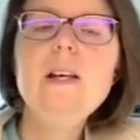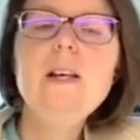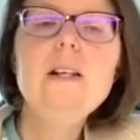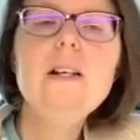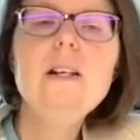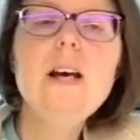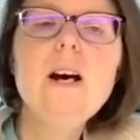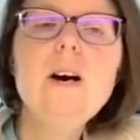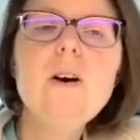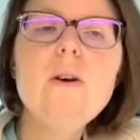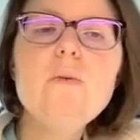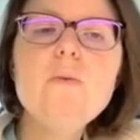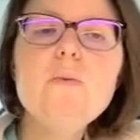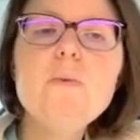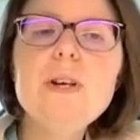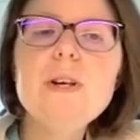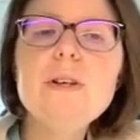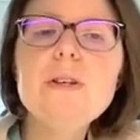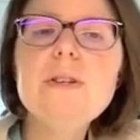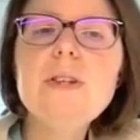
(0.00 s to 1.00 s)
Now,
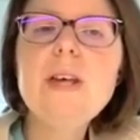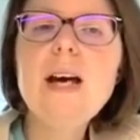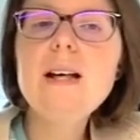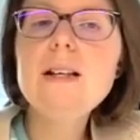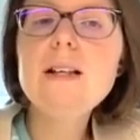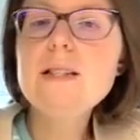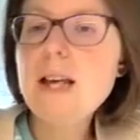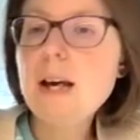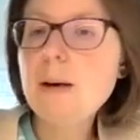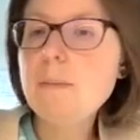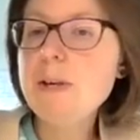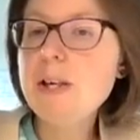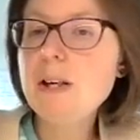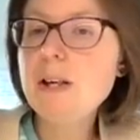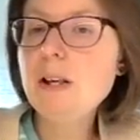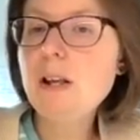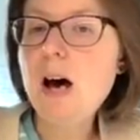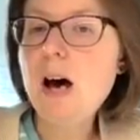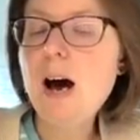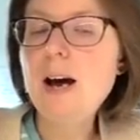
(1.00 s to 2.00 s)
with exact
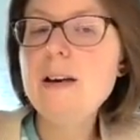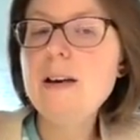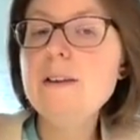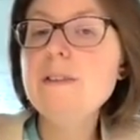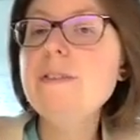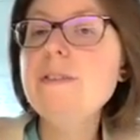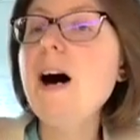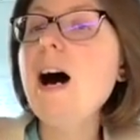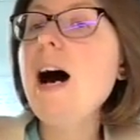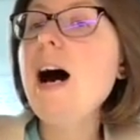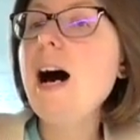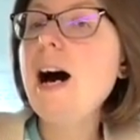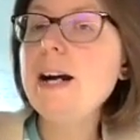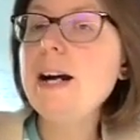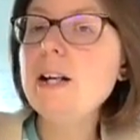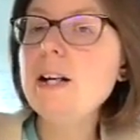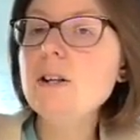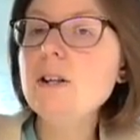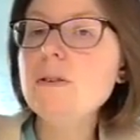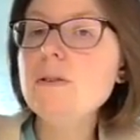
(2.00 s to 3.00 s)
PLI, the
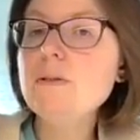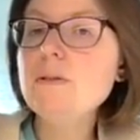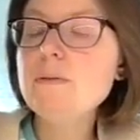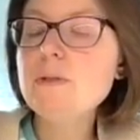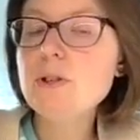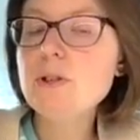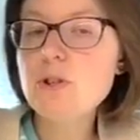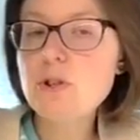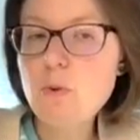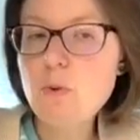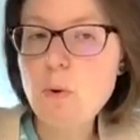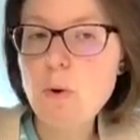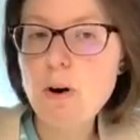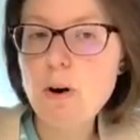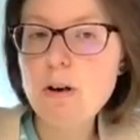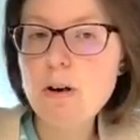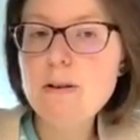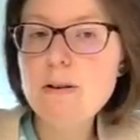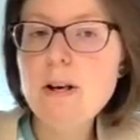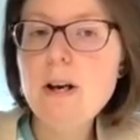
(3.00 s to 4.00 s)
higher the
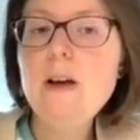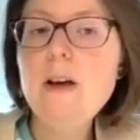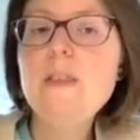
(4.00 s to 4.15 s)
score,